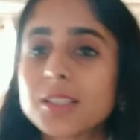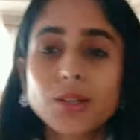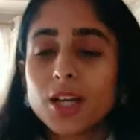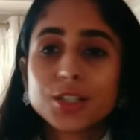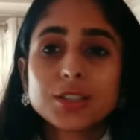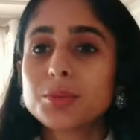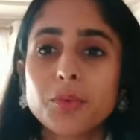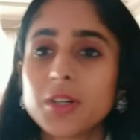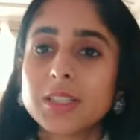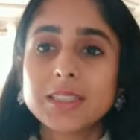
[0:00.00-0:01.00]
I just
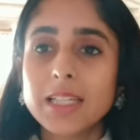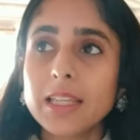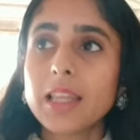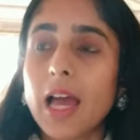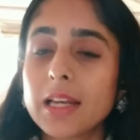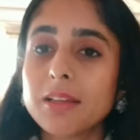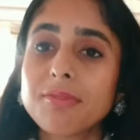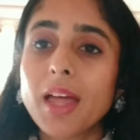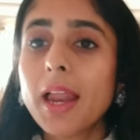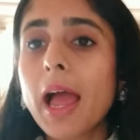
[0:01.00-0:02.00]
want to say that
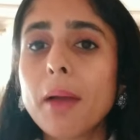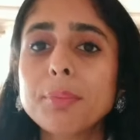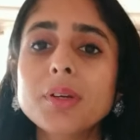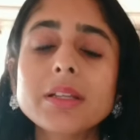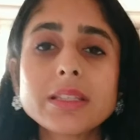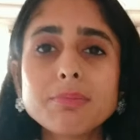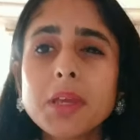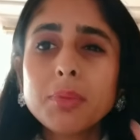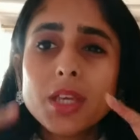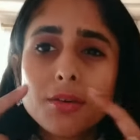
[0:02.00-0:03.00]
if that happens,
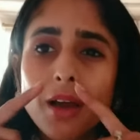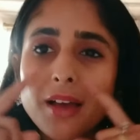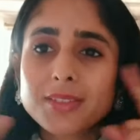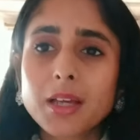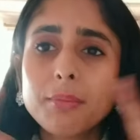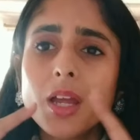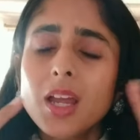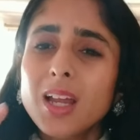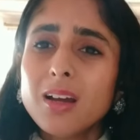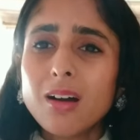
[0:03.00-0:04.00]
maybe you have some
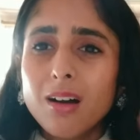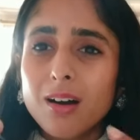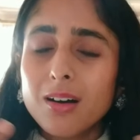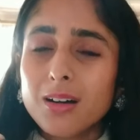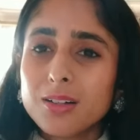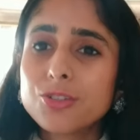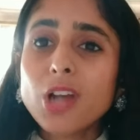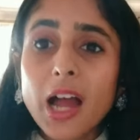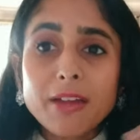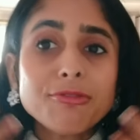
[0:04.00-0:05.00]

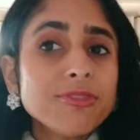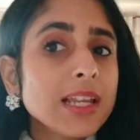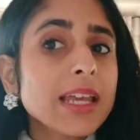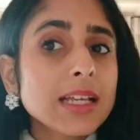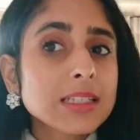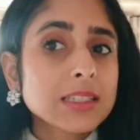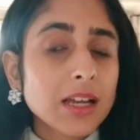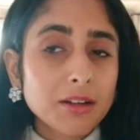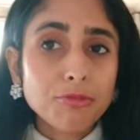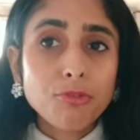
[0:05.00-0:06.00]
dry flakes
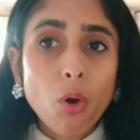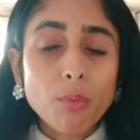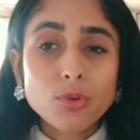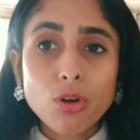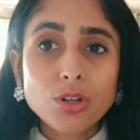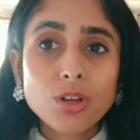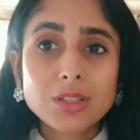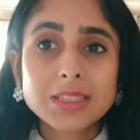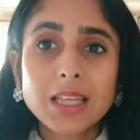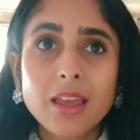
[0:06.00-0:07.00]
that have formed on your
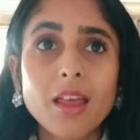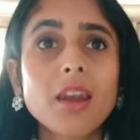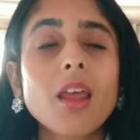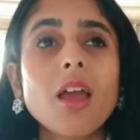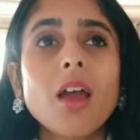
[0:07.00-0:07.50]
skin.